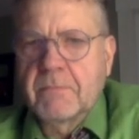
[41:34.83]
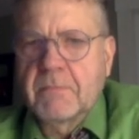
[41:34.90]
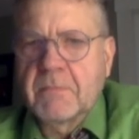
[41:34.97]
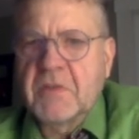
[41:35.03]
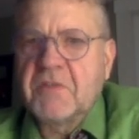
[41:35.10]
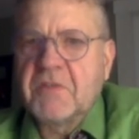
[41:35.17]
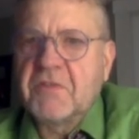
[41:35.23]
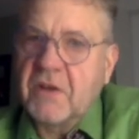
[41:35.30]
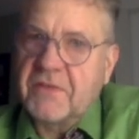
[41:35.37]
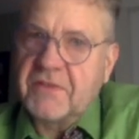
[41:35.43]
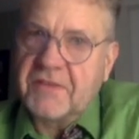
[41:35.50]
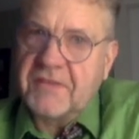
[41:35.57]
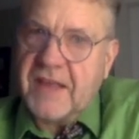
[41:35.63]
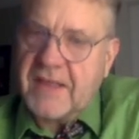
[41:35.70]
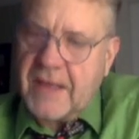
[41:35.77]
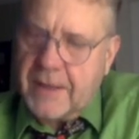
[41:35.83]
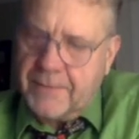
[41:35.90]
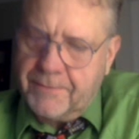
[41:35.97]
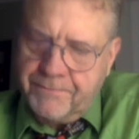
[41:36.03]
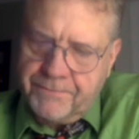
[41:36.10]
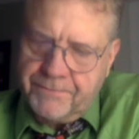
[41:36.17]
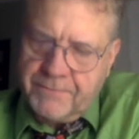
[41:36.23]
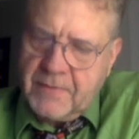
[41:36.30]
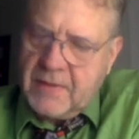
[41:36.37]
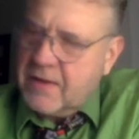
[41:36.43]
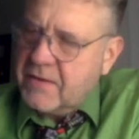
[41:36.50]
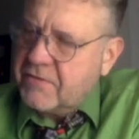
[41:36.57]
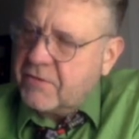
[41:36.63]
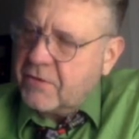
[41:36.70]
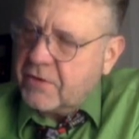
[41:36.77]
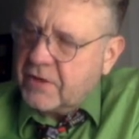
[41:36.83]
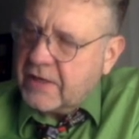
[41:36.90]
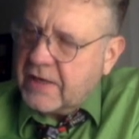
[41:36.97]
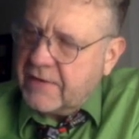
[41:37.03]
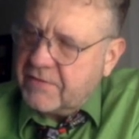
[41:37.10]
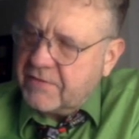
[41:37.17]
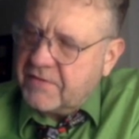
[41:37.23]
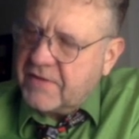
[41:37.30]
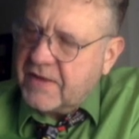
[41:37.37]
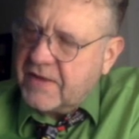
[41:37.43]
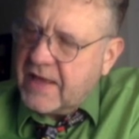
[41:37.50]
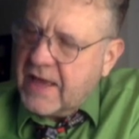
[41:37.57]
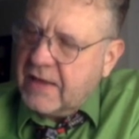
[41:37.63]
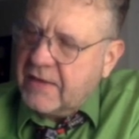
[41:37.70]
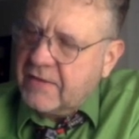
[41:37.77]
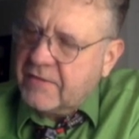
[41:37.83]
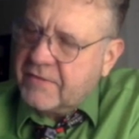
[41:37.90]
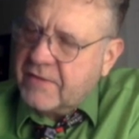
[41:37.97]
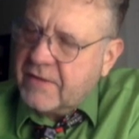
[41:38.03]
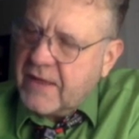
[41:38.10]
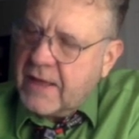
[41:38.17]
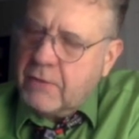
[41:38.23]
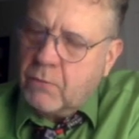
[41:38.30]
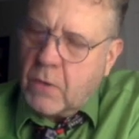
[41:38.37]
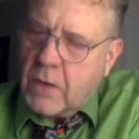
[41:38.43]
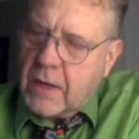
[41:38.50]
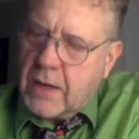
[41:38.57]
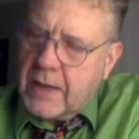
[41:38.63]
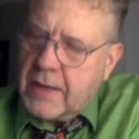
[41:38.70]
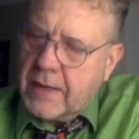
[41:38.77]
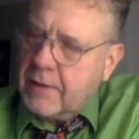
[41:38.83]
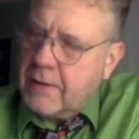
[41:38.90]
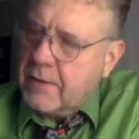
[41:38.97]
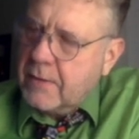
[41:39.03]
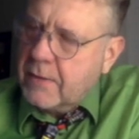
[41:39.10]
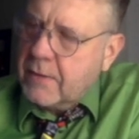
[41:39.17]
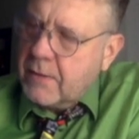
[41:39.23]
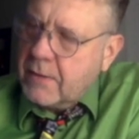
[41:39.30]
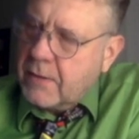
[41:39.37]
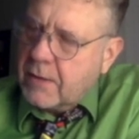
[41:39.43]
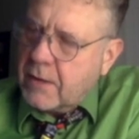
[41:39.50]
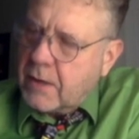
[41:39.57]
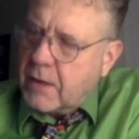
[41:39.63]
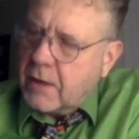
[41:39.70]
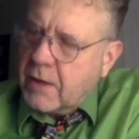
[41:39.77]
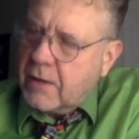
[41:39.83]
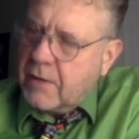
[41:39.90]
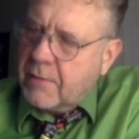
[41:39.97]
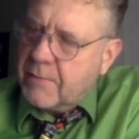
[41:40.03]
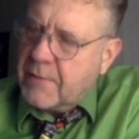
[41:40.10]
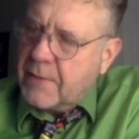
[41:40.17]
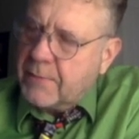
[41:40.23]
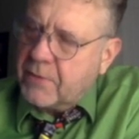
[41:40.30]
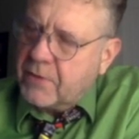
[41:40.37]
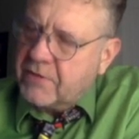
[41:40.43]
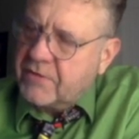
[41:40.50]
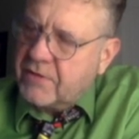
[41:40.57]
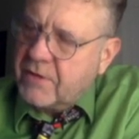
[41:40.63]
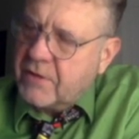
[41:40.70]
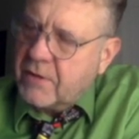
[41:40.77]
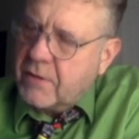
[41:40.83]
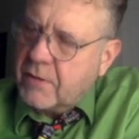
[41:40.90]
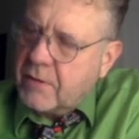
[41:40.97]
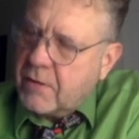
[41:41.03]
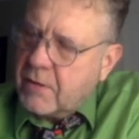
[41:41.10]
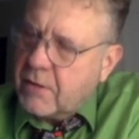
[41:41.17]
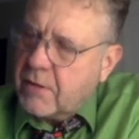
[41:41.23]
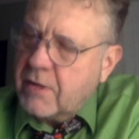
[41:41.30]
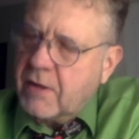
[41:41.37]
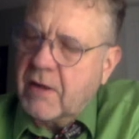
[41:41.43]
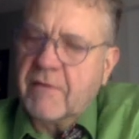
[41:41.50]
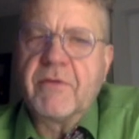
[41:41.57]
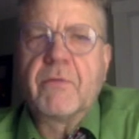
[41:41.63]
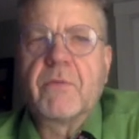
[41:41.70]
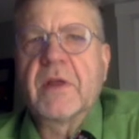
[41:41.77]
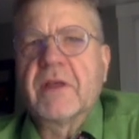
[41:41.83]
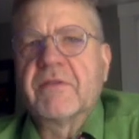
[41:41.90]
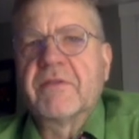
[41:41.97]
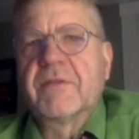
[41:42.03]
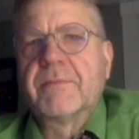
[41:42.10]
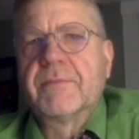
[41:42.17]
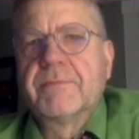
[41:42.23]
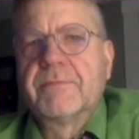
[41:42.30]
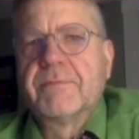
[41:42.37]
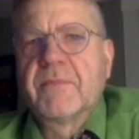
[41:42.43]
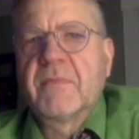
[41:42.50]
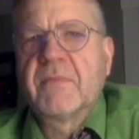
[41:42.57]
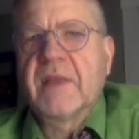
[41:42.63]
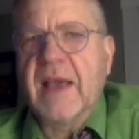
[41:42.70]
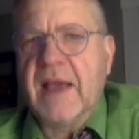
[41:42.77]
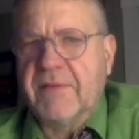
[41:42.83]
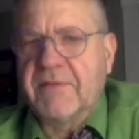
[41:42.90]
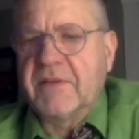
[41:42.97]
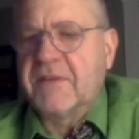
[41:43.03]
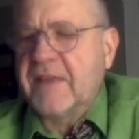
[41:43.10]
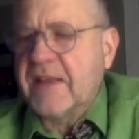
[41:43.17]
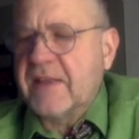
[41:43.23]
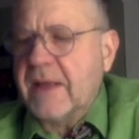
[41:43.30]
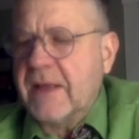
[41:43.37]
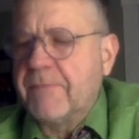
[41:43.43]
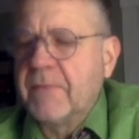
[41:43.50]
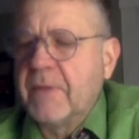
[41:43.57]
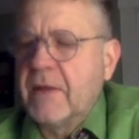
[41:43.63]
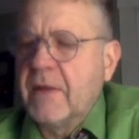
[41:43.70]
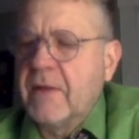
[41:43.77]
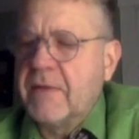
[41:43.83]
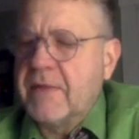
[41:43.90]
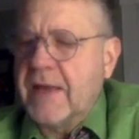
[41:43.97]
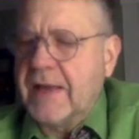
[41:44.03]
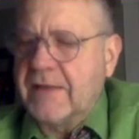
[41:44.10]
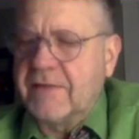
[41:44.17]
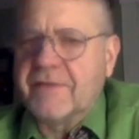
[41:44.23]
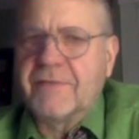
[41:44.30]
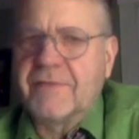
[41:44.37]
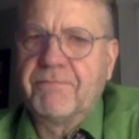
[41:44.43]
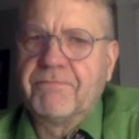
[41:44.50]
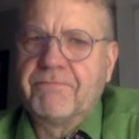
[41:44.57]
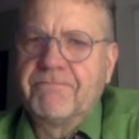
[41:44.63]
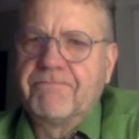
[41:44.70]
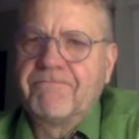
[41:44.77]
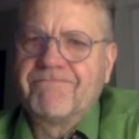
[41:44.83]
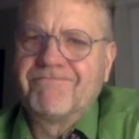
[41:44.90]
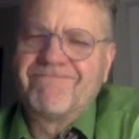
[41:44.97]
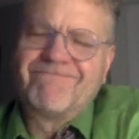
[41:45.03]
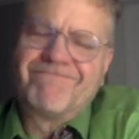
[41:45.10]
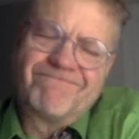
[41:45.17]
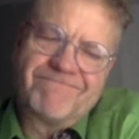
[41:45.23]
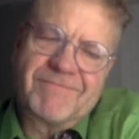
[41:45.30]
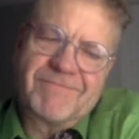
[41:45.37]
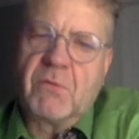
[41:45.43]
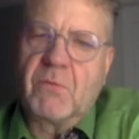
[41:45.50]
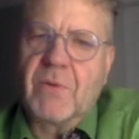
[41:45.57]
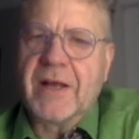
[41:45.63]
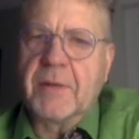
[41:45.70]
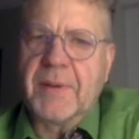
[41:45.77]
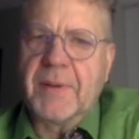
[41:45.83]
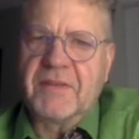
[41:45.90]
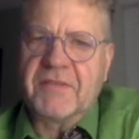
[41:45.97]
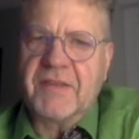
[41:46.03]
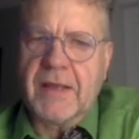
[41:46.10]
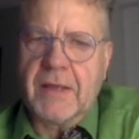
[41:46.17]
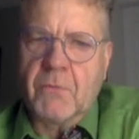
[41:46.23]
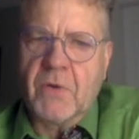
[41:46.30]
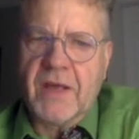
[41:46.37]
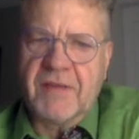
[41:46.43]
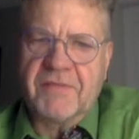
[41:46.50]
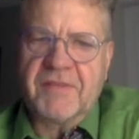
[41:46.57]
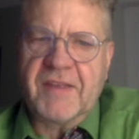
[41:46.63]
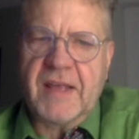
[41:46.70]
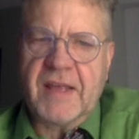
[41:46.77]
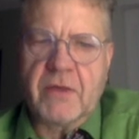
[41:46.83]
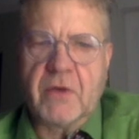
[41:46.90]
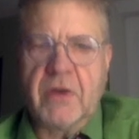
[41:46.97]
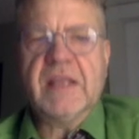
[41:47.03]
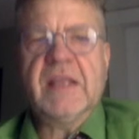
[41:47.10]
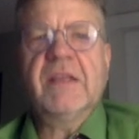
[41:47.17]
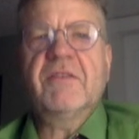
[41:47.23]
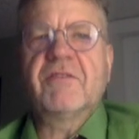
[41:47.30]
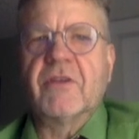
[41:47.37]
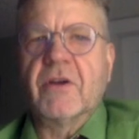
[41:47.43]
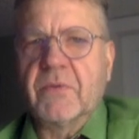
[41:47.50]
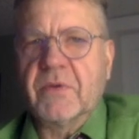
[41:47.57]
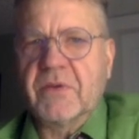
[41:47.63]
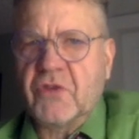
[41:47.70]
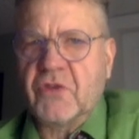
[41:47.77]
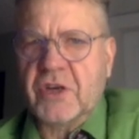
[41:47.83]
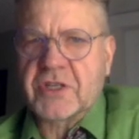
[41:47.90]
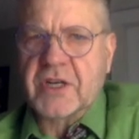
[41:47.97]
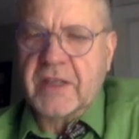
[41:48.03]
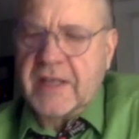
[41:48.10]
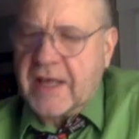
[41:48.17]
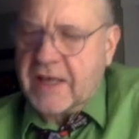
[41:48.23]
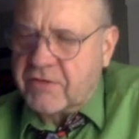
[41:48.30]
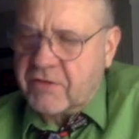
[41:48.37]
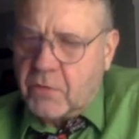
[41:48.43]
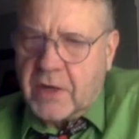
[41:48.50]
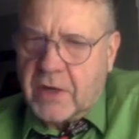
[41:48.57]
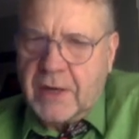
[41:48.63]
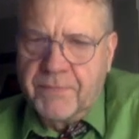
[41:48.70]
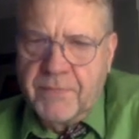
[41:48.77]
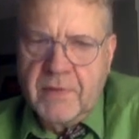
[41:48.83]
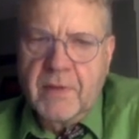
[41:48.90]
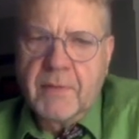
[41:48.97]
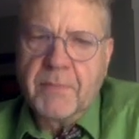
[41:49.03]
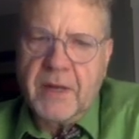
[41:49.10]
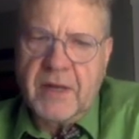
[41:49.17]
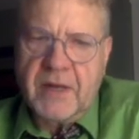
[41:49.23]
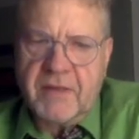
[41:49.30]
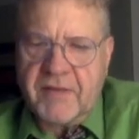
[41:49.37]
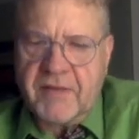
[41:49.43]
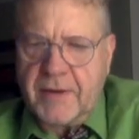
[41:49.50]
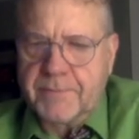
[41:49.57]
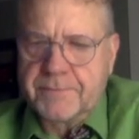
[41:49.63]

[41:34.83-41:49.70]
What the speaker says: You still have to say that. So you're going to have to say x and y are members of the reals. You have to state that. That's a roundabout way of saying there is no restriction on the x and y, but it's there.